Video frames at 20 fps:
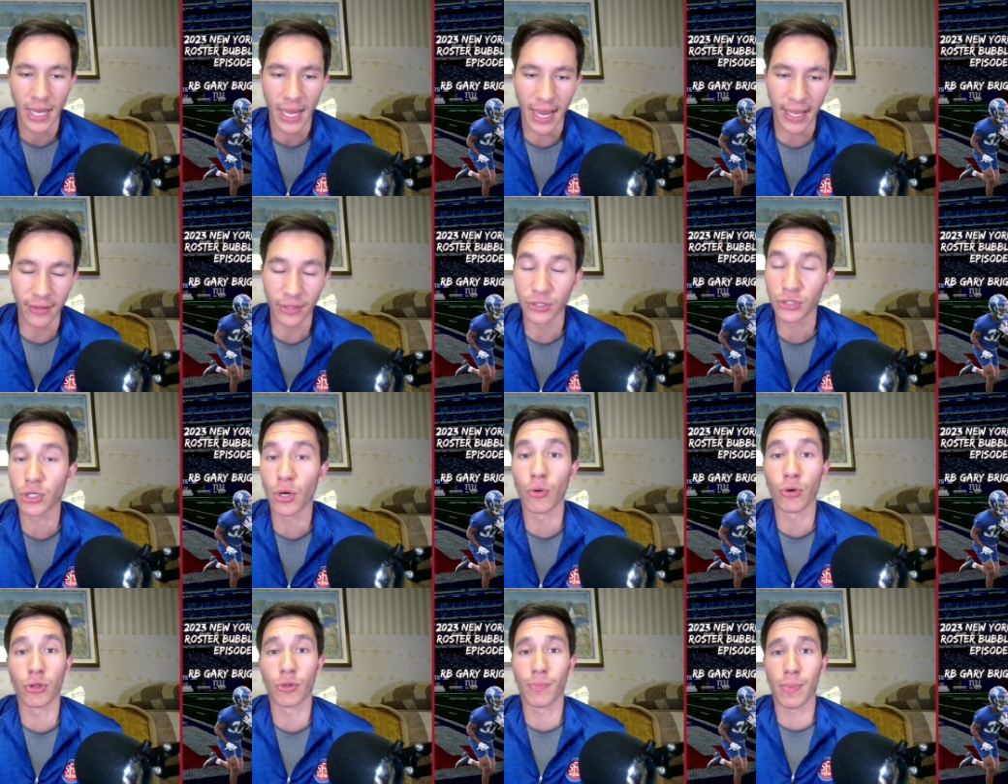and let's
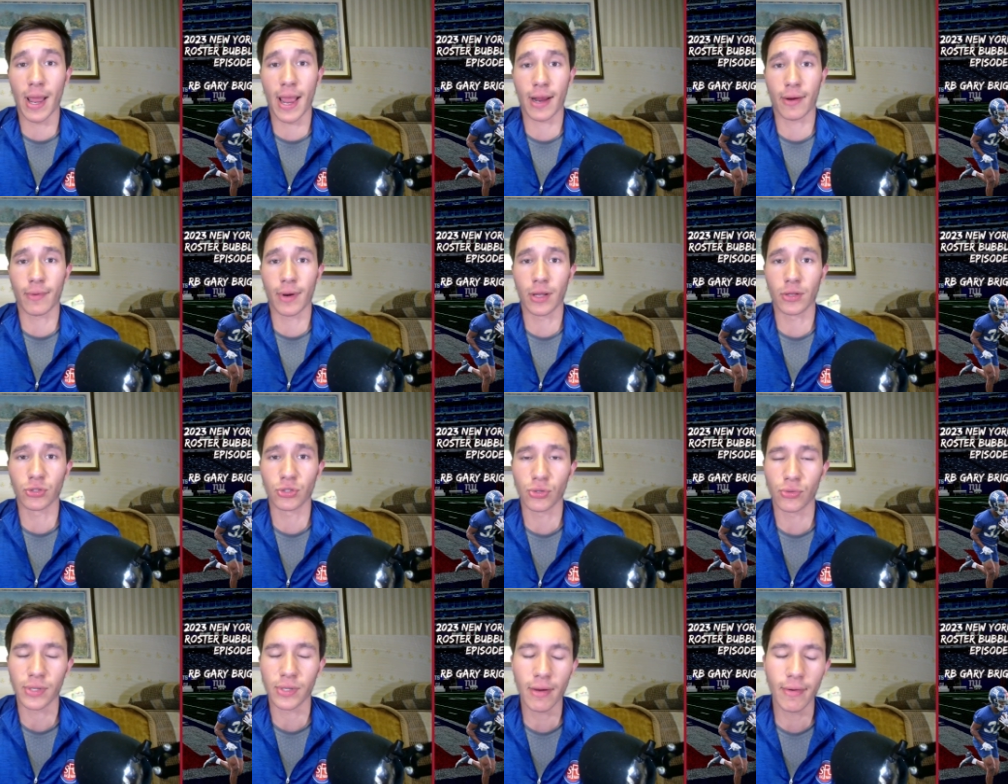go into the background.
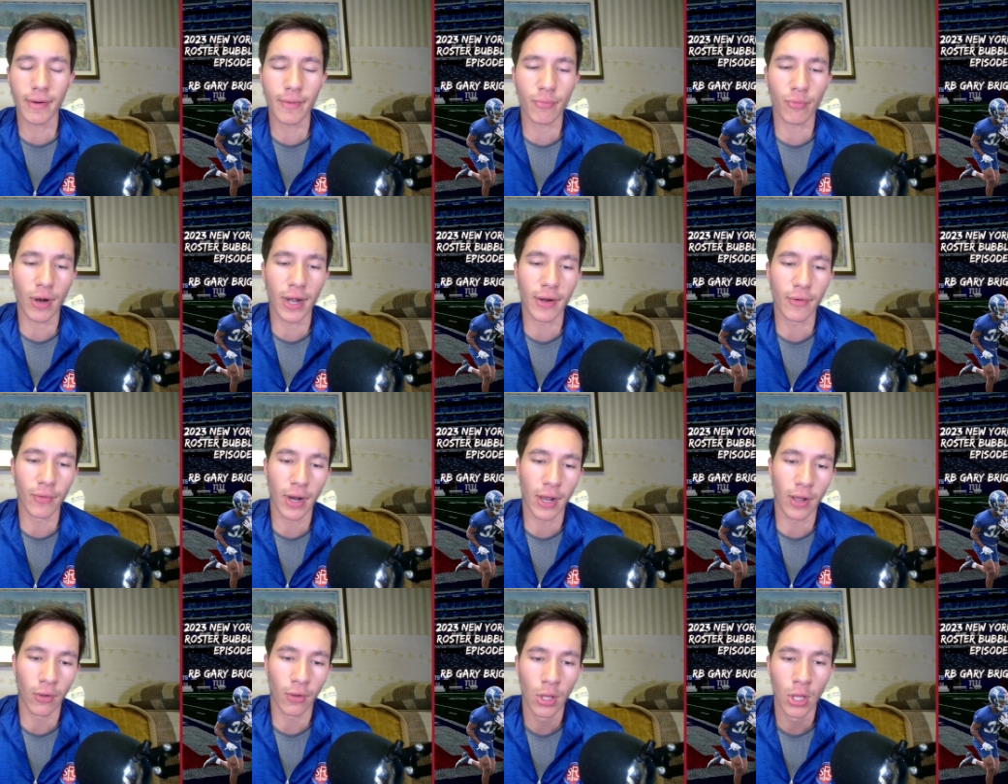So Gary
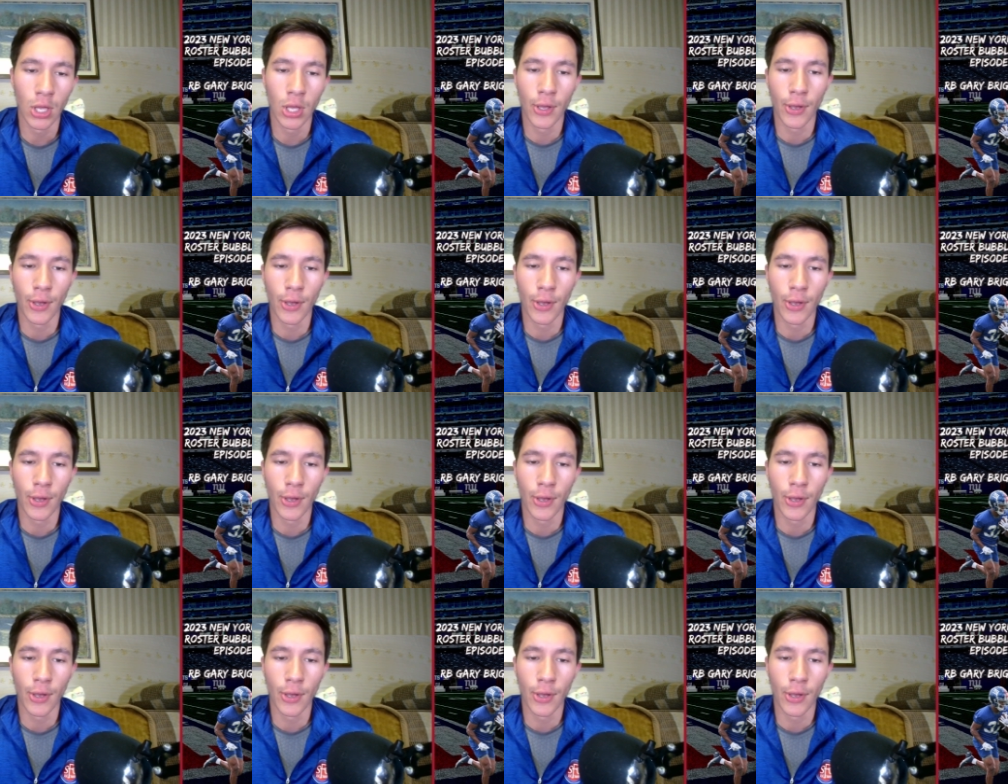Brightwell